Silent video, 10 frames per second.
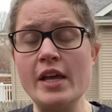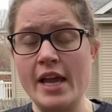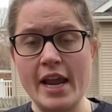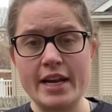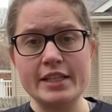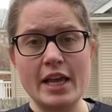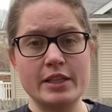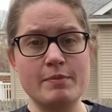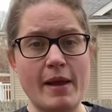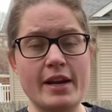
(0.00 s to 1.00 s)
it has
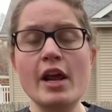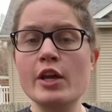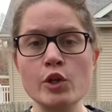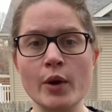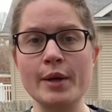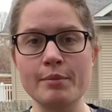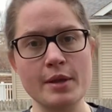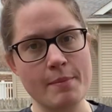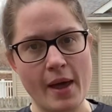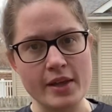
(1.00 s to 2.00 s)
been your complete
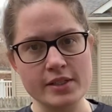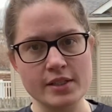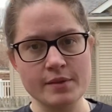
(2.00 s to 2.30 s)
best.